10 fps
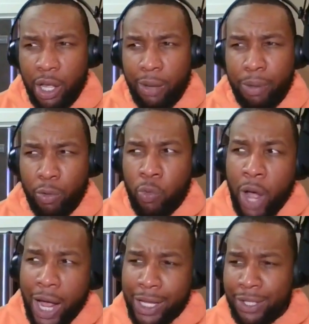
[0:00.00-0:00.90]
But
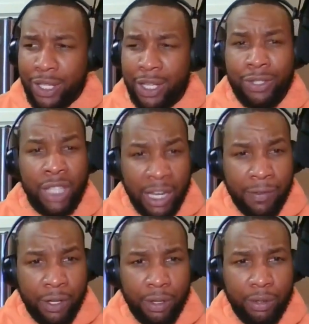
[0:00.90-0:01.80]
why is
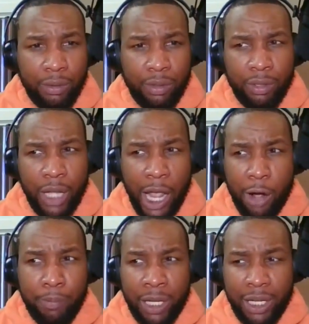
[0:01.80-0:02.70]
Xavier
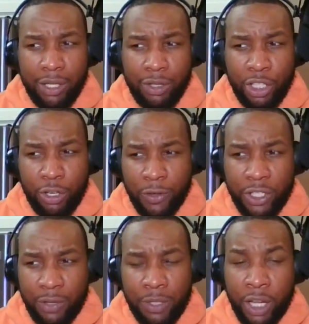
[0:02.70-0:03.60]
outbidding the
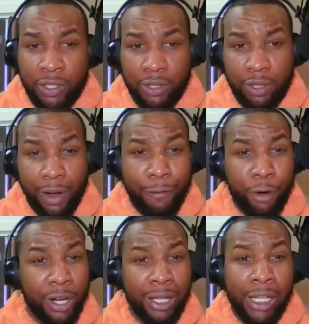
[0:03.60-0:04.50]
University of Texas
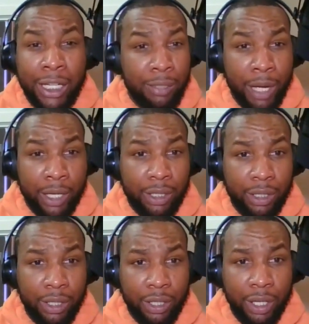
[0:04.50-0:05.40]
for anybody?
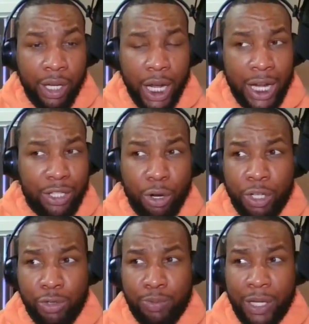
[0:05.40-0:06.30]
And that's no
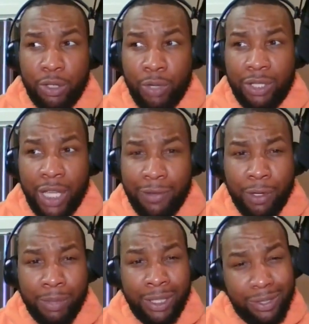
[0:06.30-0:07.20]
disrespect to Xavier,
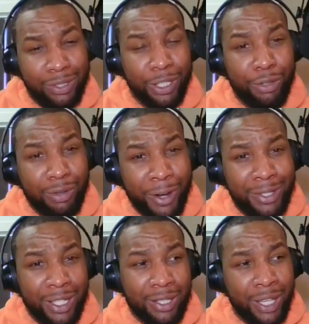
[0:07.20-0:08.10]
but this is the
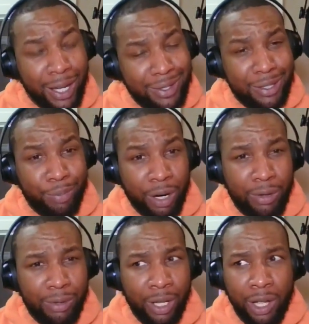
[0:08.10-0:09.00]
University of Texas,
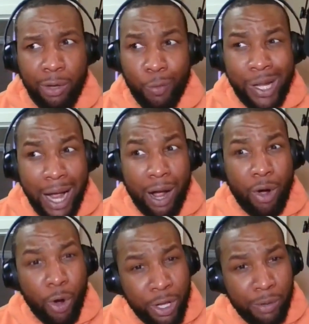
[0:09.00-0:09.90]
bro. We got
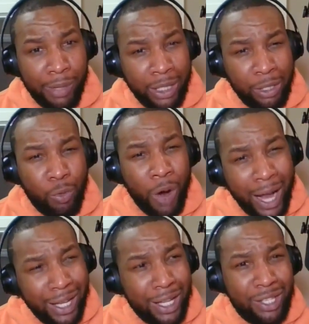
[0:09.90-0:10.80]
oil money.
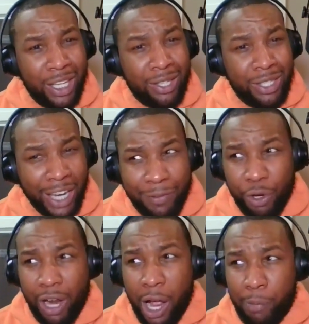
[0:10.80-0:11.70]
Why is
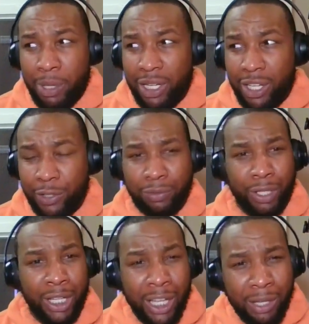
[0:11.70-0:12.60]
Xavier outbidding us for
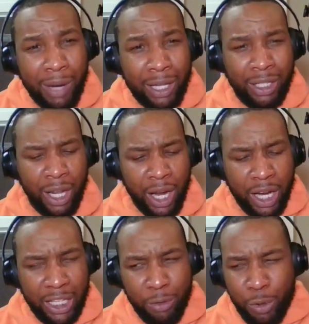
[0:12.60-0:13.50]
anybody?
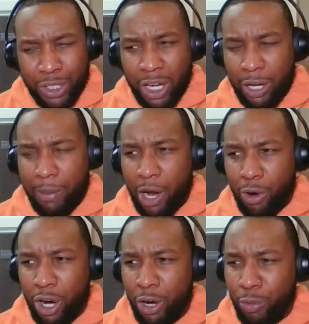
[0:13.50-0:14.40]
And then we want to talk about
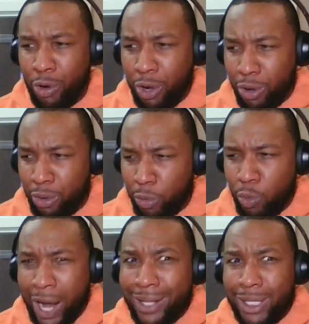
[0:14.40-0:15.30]
a role.
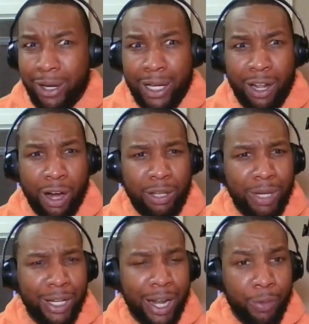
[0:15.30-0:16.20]
Why is there any
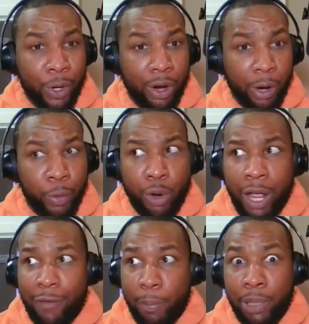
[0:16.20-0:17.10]
argument in that regard? We don't
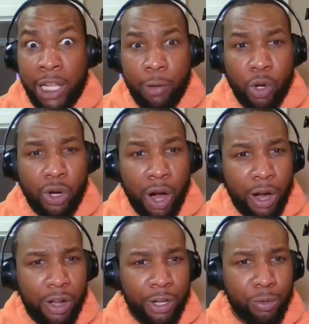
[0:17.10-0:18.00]
have a playable
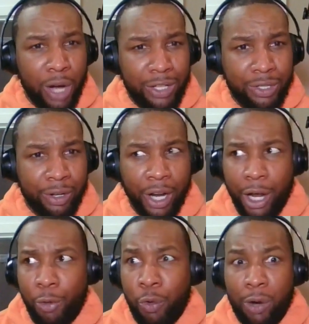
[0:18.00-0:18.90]
guard on the roster.
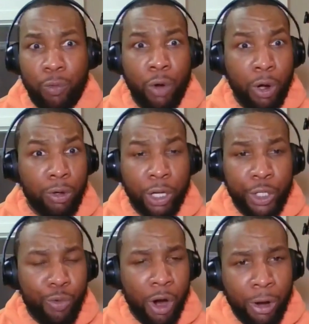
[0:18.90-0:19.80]
What role are
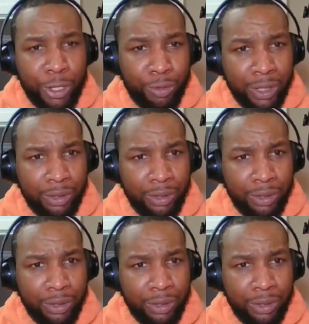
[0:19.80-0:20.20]
you arguing?